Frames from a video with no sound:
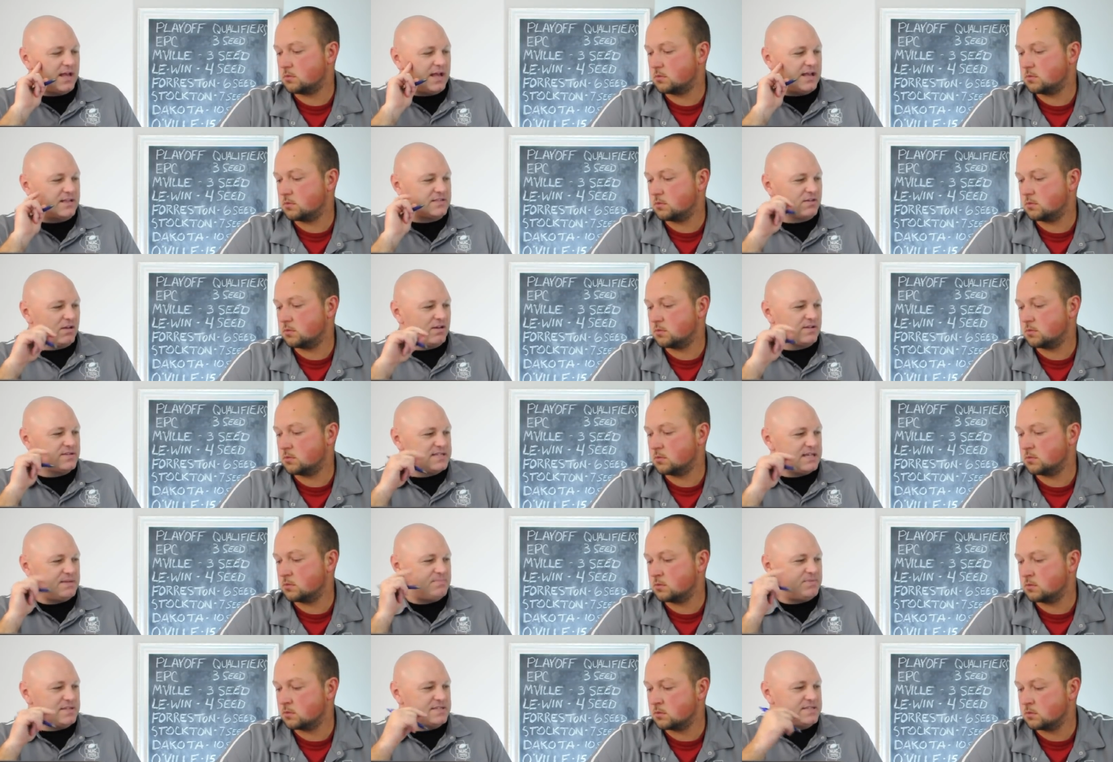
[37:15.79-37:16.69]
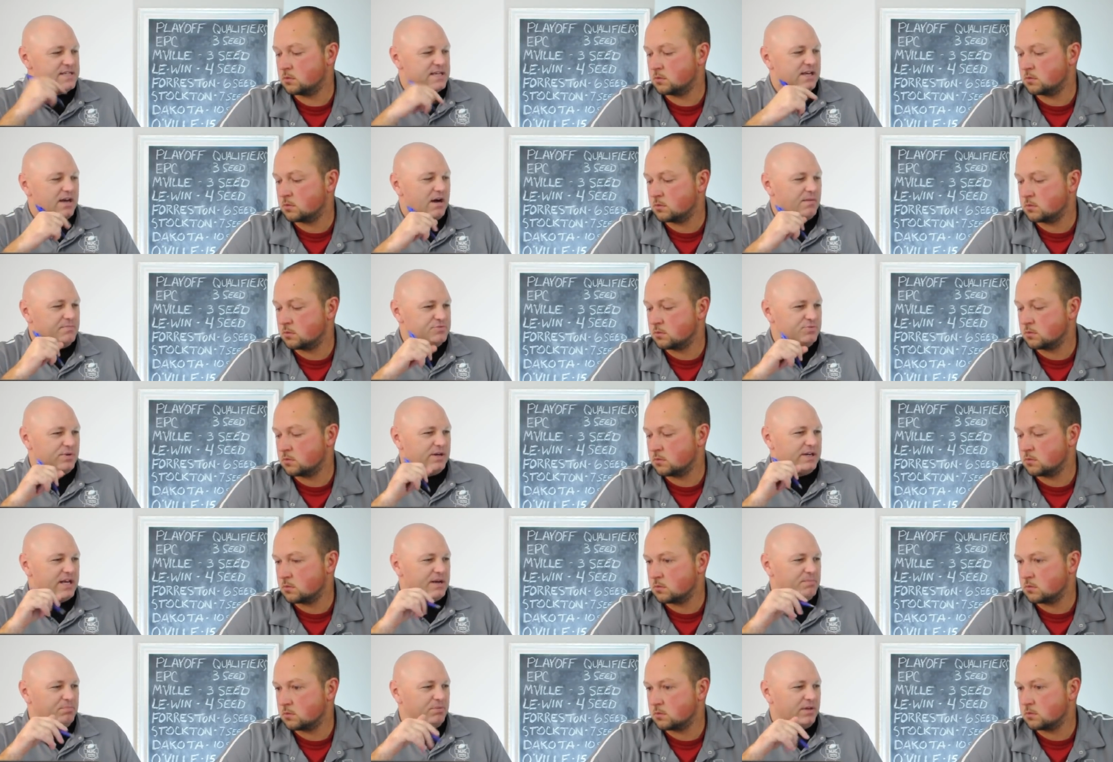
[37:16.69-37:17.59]
Speaker 1: as long as EPC comes
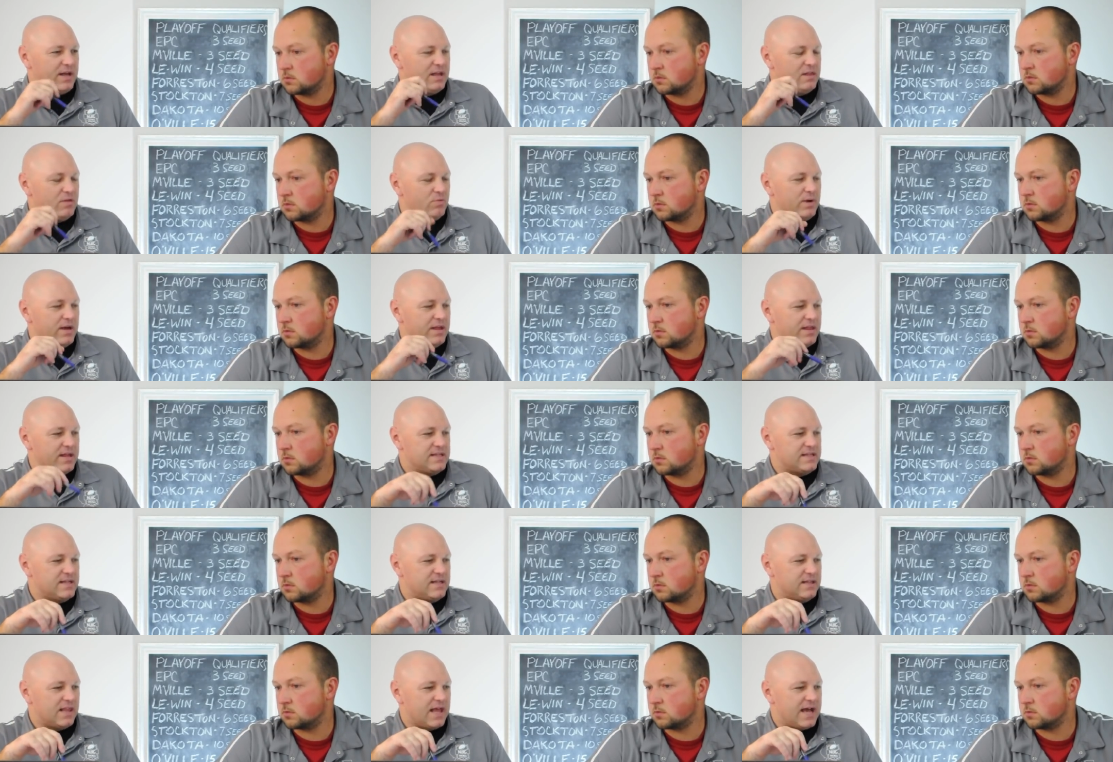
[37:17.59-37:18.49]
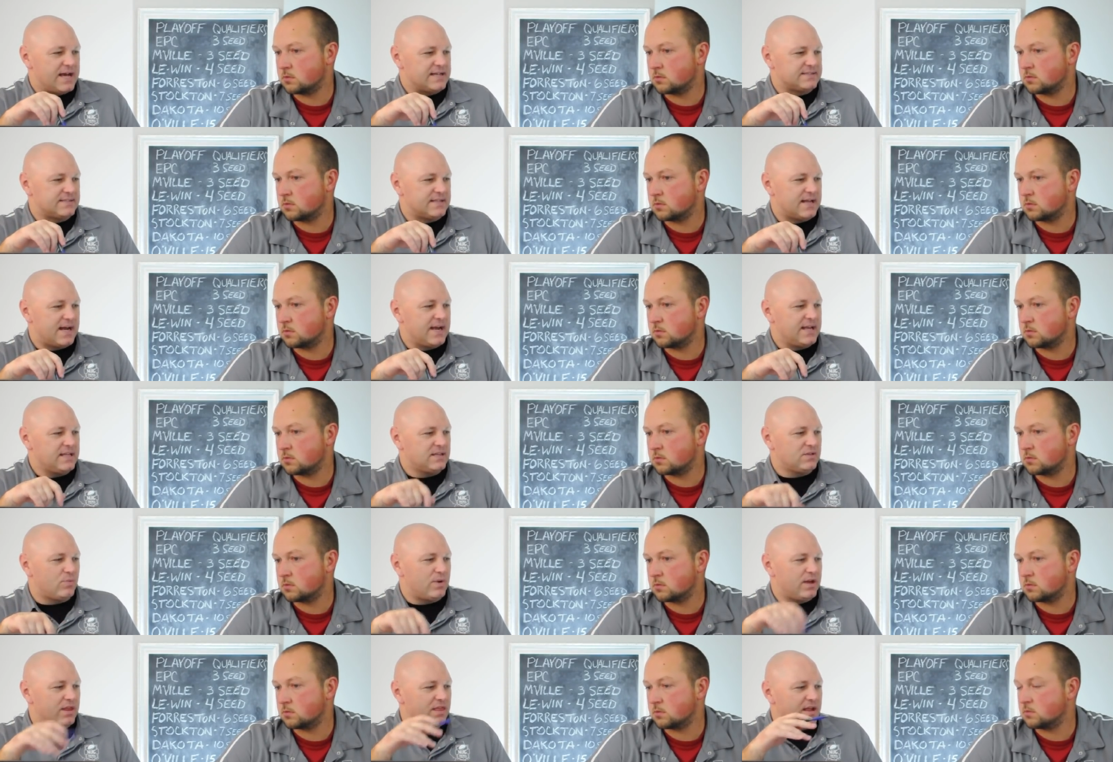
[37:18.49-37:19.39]
ready to play the way they did last night,
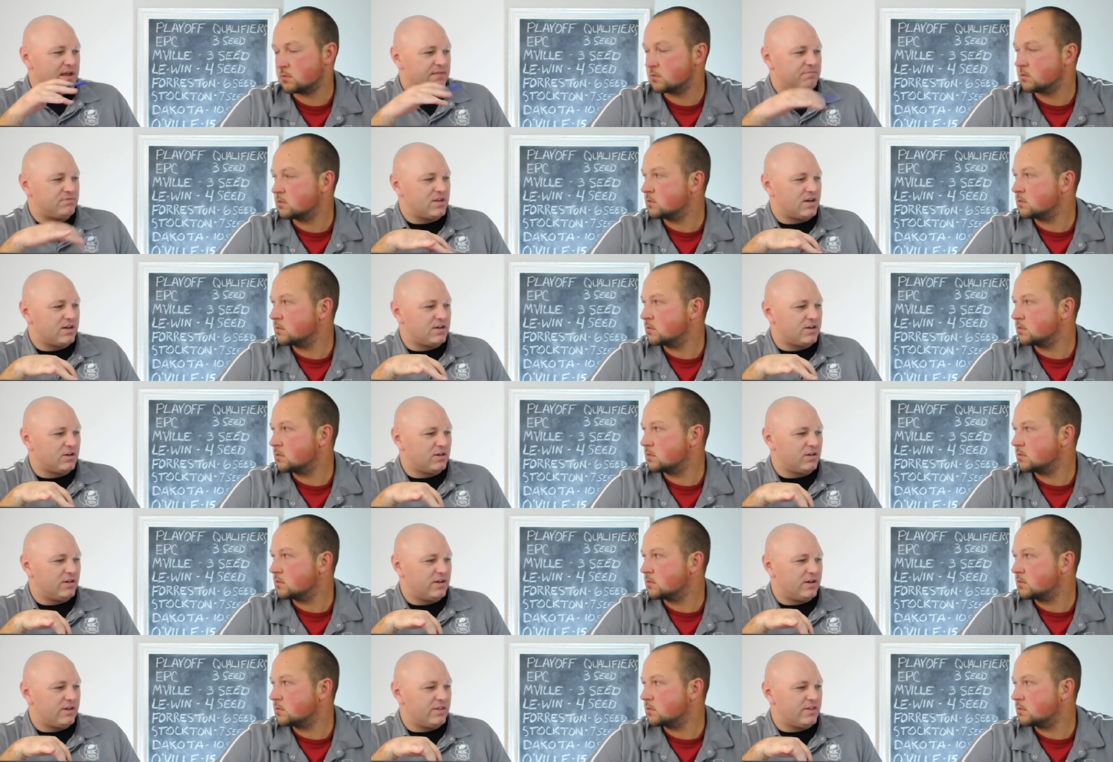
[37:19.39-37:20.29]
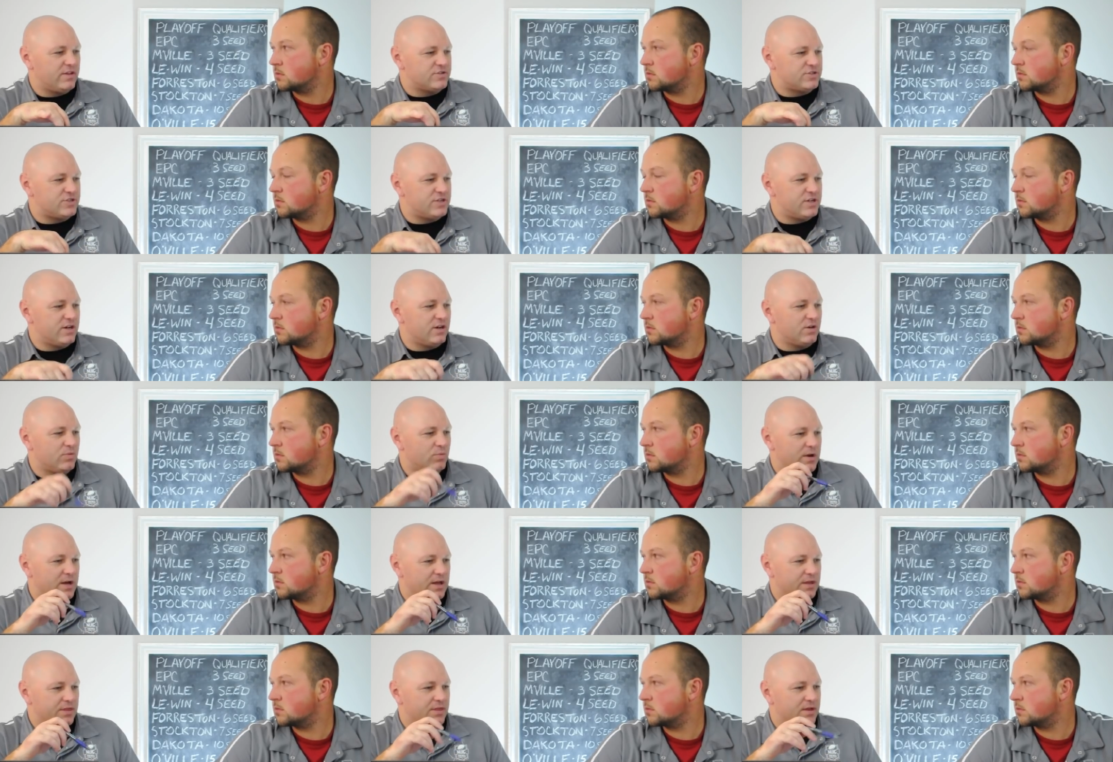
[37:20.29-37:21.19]
the way they've done earlier this year
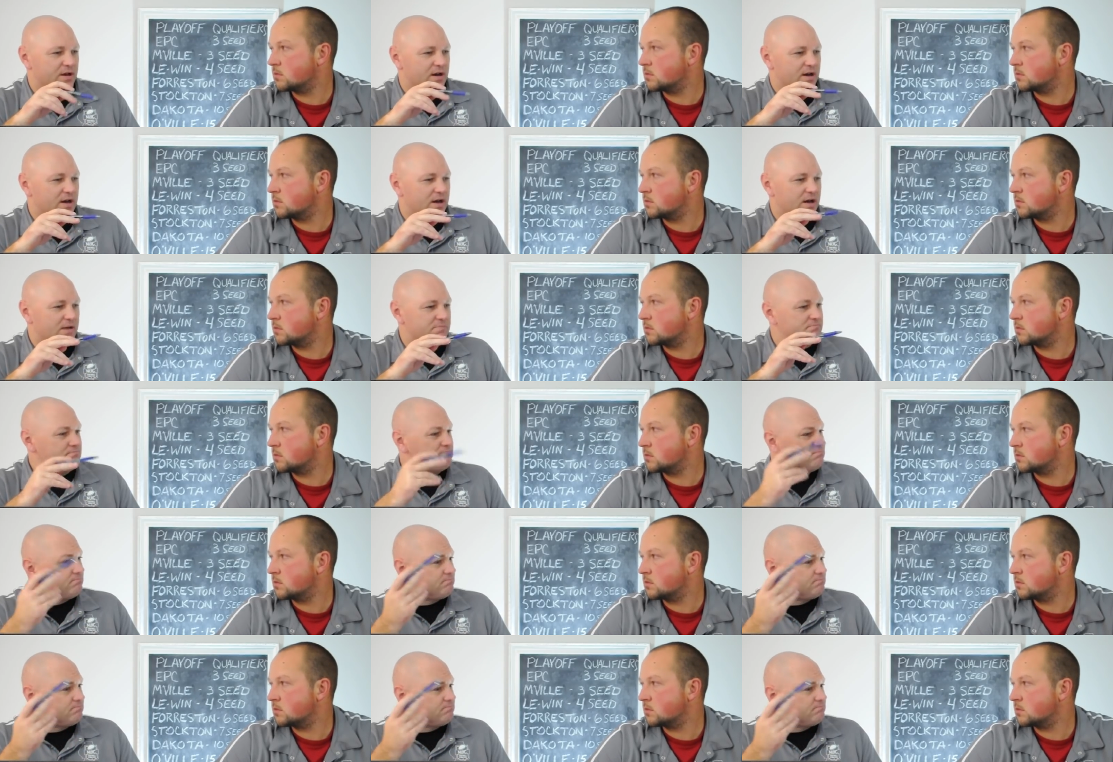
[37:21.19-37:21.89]
with uh,